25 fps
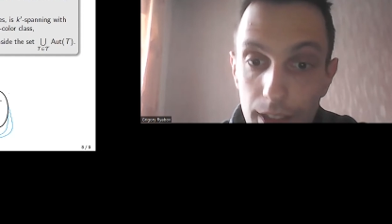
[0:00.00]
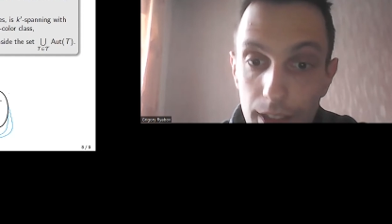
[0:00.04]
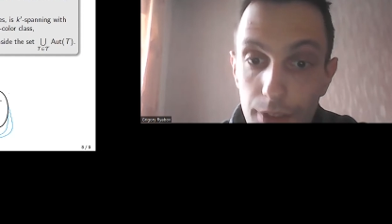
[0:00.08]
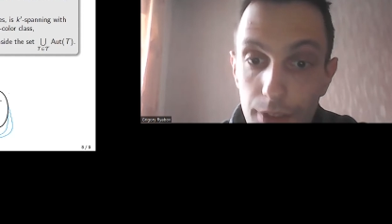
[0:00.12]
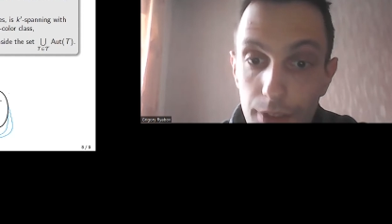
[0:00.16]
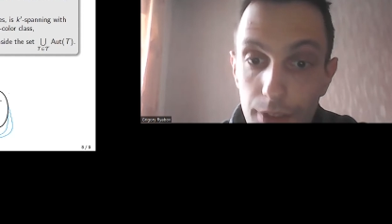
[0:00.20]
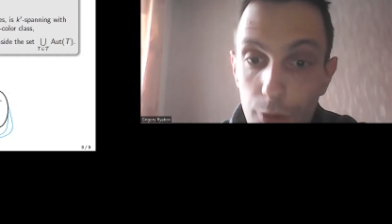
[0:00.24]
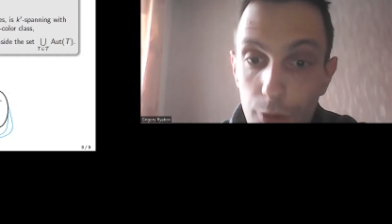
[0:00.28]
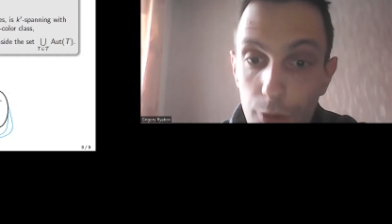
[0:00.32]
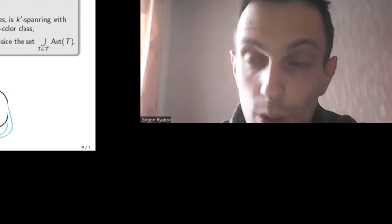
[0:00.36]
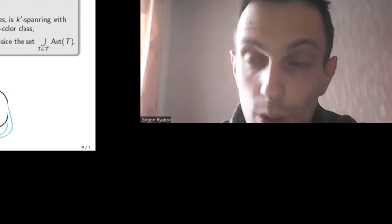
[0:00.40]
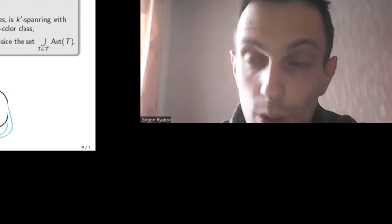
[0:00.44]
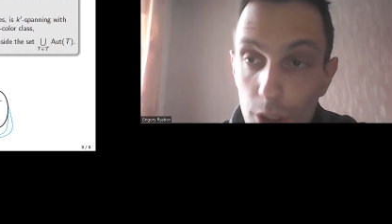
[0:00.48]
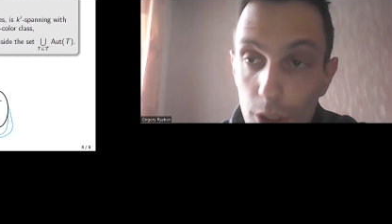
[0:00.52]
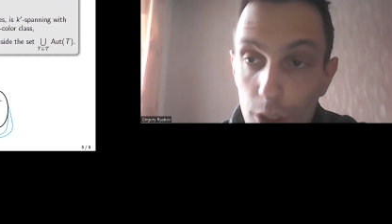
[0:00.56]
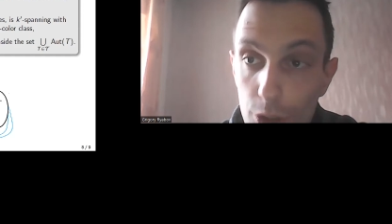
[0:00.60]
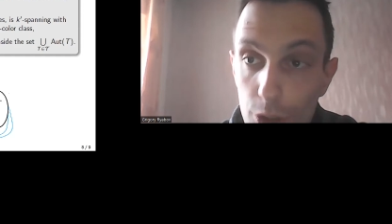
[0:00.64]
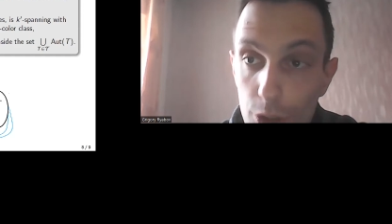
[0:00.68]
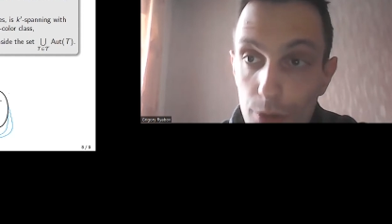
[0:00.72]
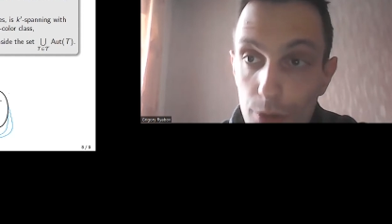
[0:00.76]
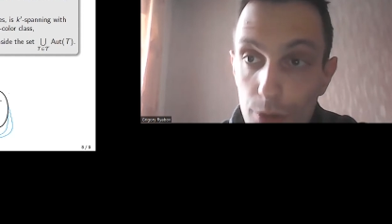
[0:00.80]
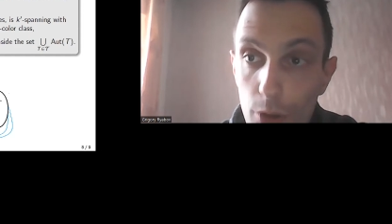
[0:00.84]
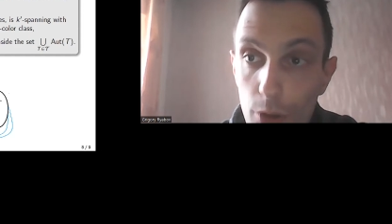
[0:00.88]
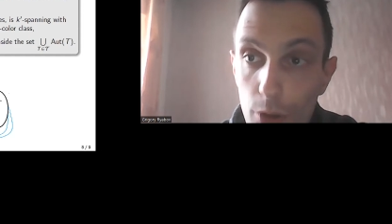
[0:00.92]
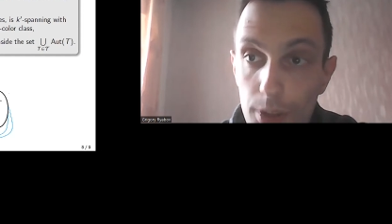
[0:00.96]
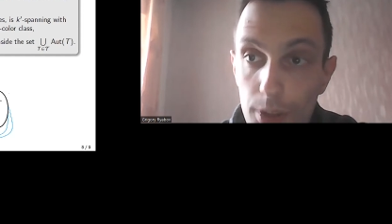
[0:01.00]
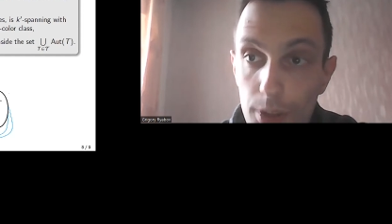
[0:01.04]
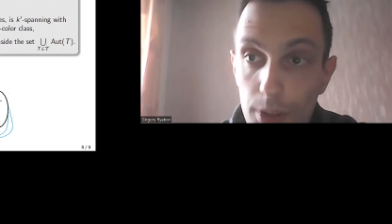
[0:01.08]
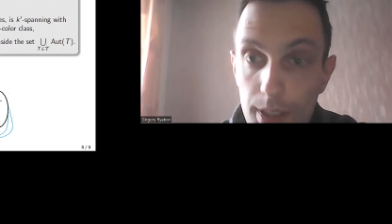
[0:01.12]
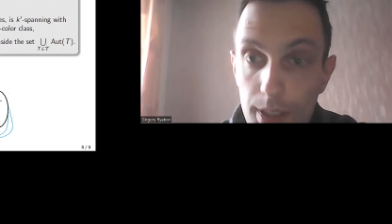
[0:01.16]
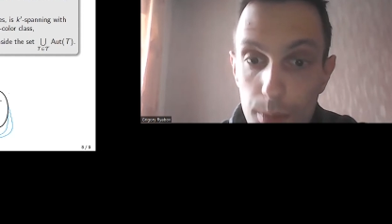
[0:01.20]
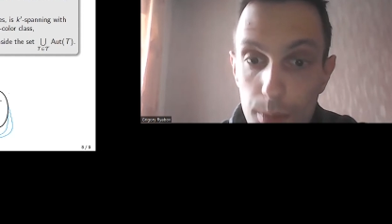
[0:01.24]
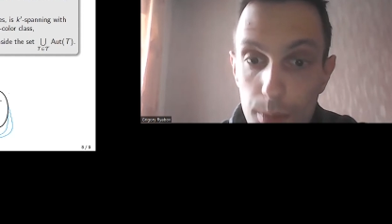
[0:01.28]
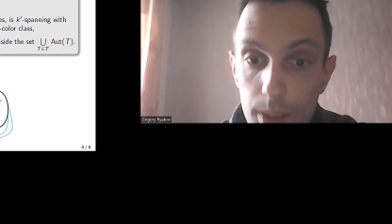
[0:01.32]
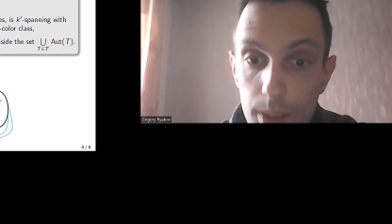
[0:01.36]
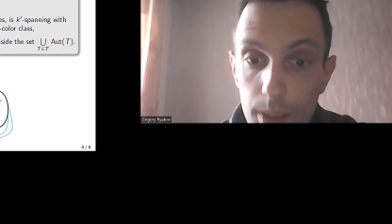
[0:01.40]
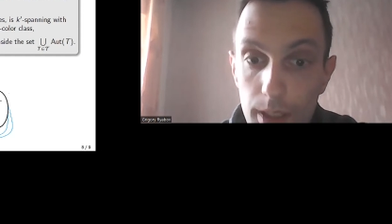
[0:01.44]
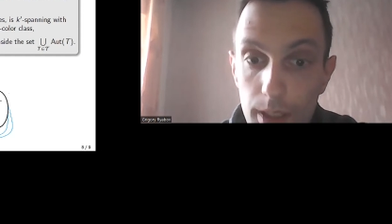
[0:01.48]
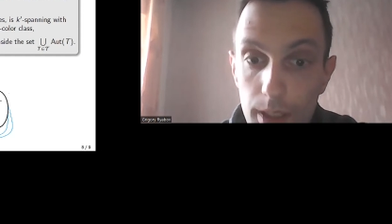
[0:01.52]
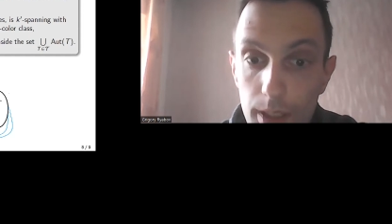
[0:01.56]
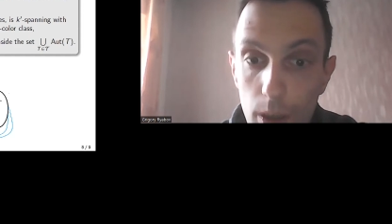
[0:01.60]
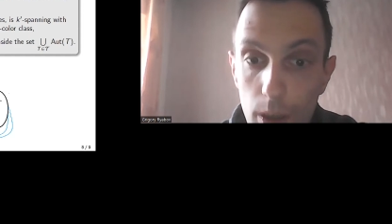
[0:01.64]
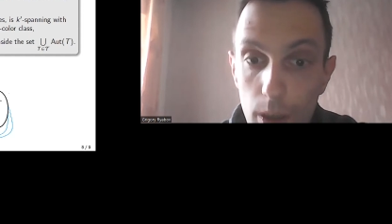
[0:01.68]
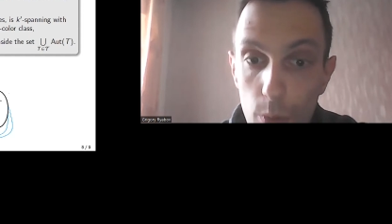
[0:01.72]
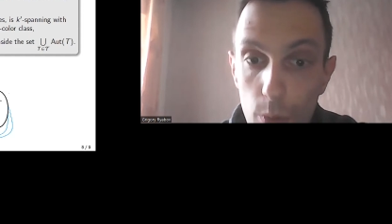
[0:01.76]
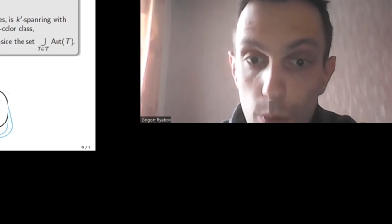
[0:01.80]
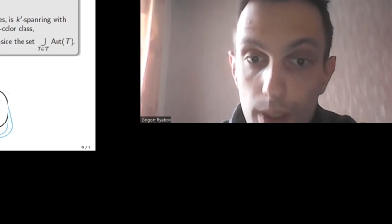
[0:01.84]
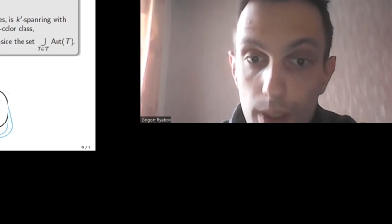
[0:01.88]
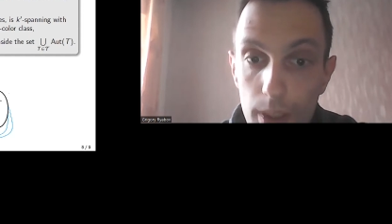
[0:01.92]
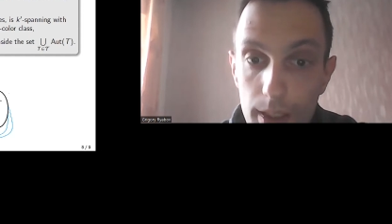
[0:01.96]
and for each vertex
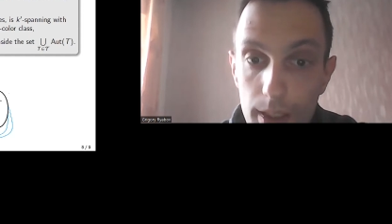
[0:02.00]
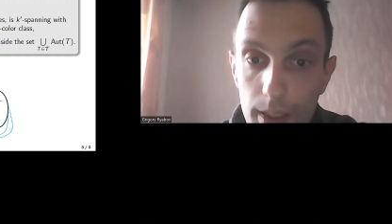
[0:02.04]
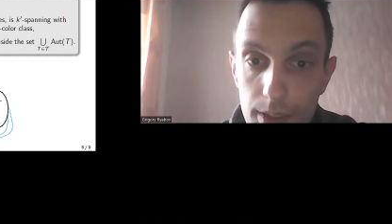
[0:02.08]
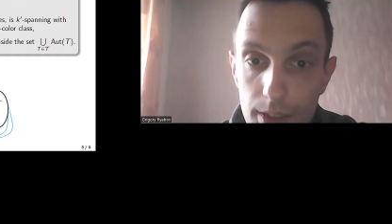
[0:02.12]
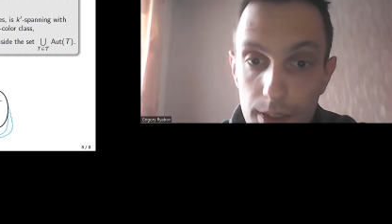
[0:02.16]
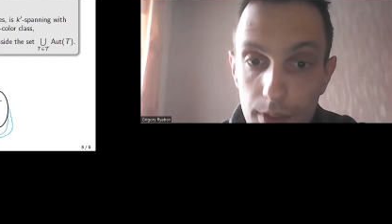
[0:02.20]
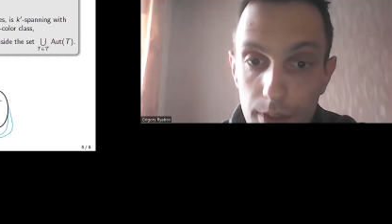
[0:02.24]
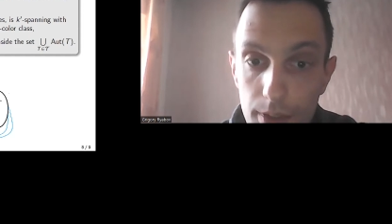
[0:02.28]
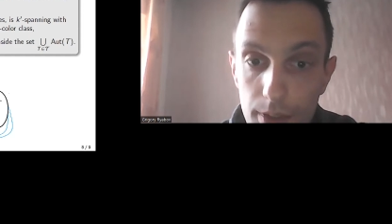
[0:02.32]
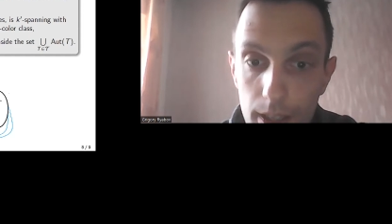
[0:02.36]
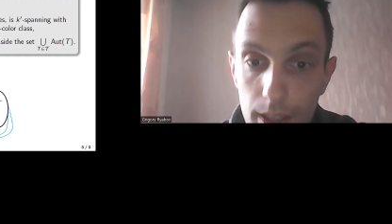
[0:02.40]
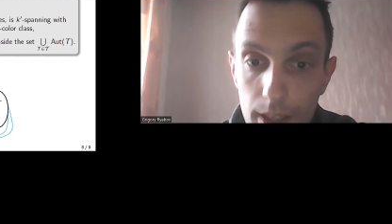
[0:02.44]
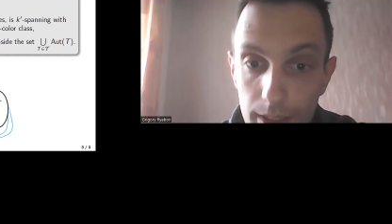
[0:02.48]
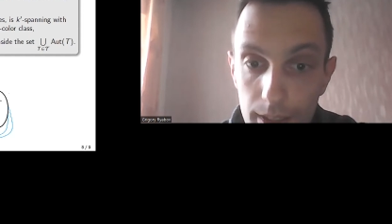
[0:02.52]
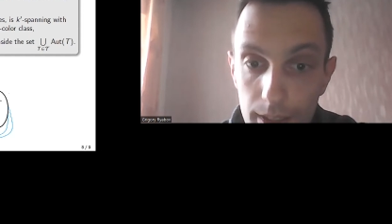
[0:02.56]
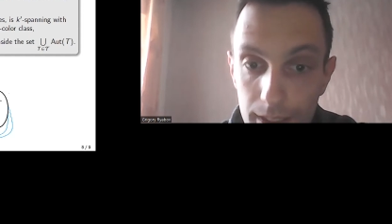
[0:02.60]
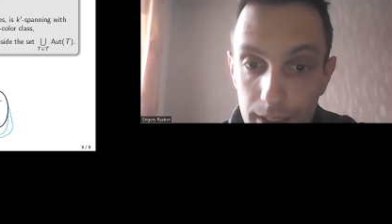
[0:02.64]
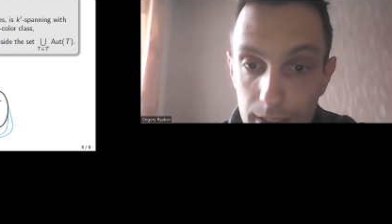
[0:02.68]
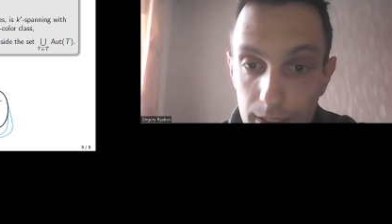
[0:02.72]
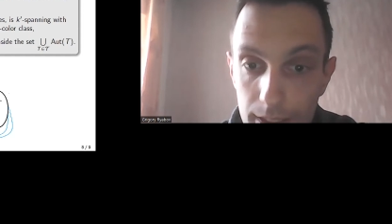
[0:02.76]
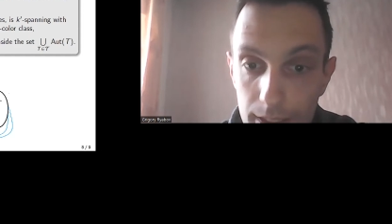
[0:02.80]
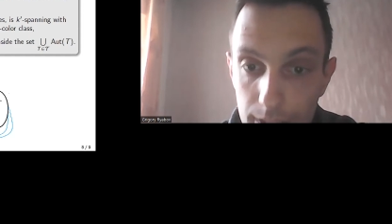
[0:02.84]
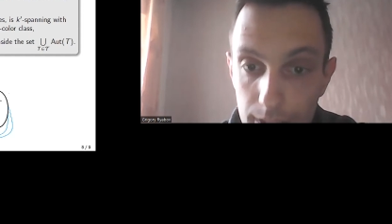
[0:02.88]
beta, we construct in